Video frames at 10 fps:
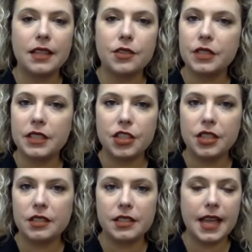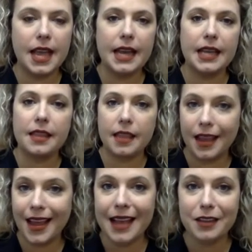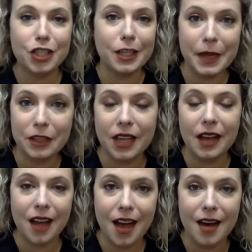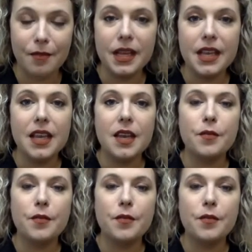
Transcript: and that's really just anything@gmail.com.